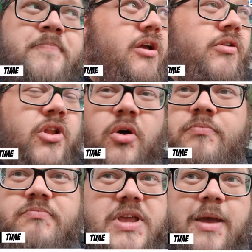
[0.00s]
Luton
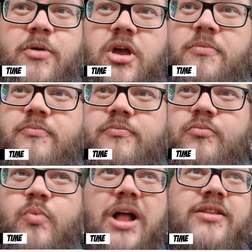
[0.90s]
up, came here,
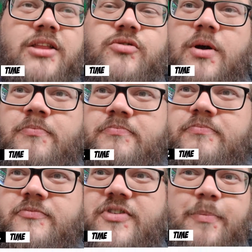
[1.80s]
well done to him,
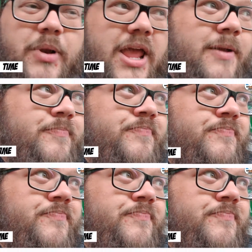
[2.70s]
fair play.